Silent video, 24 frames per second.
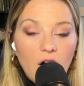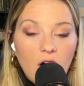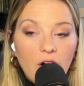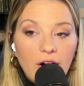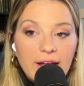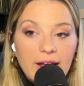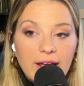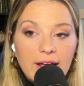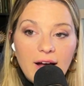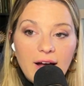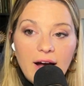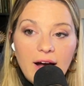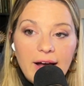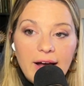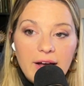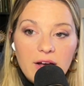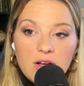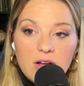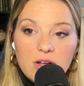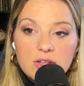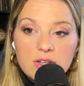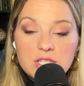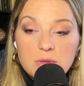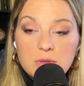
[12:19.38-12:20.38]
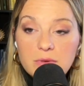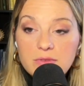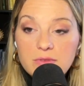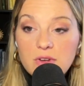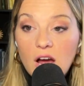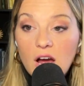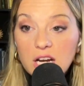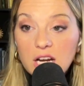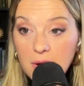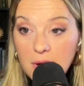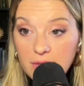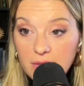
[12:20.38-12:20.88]
All right, Kyle. So we've
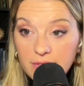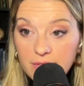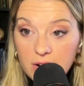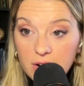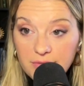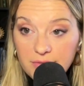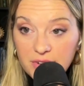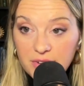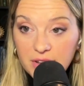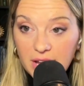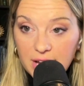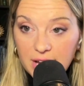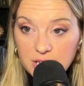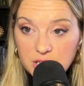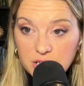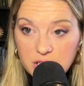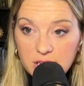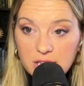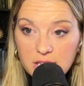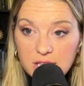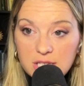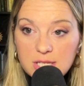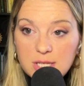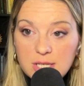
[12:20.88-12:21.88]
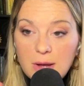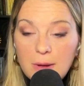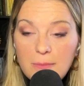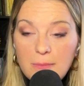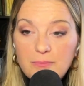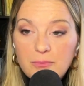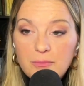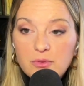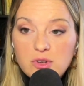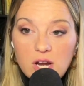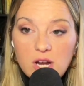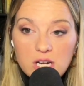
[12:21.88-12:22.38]
talked about verifications.
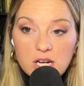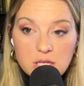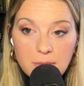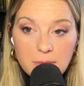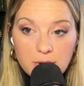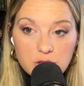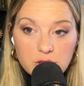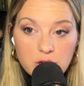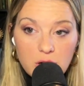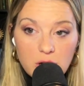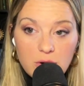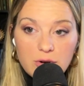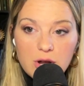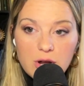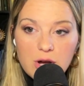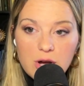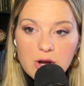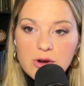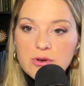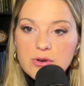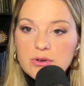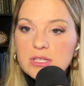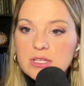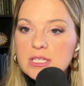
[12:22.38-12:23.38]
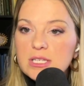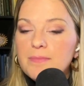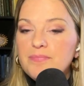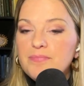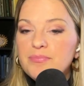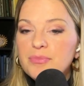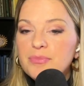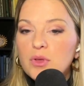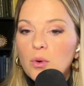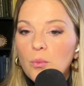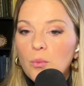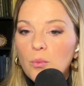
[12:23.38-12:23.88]
We talked about show notes.
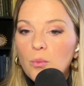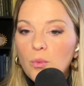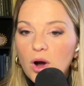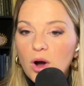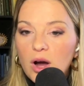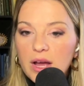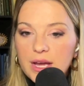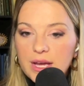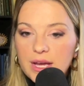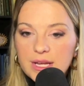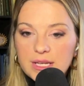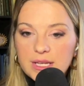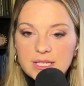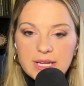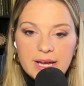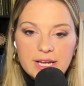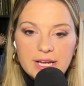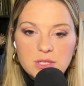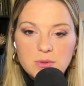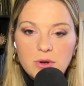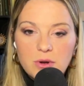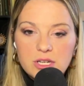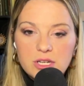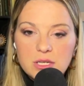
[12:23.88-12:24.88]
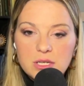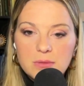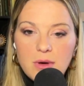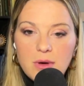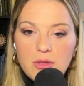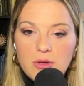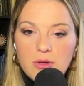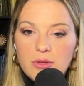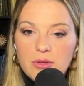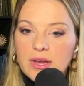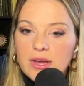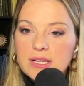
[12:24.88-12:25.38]
What is next? What are some
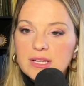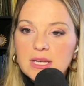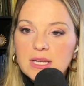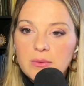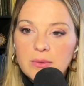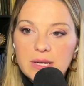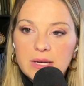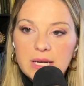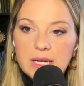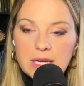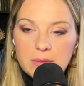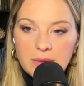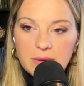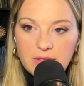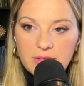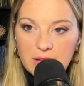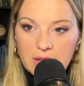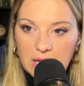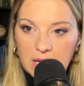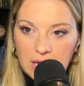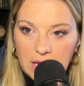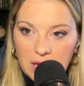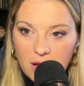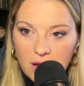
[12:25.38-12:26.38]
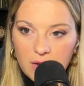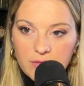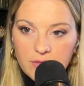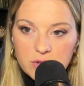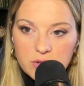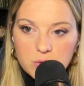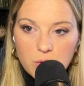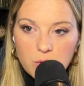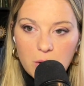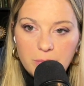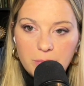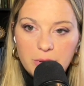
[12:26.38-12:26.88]
other things that we need to be thinking of as
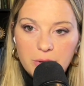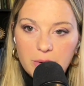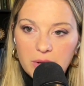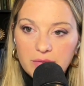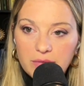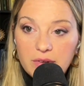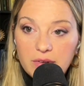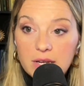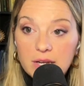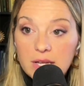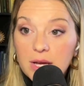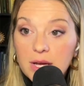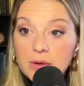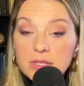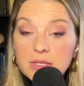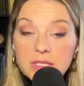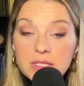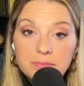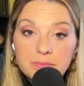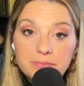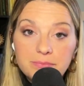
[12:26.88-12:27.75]
we're uploading videos?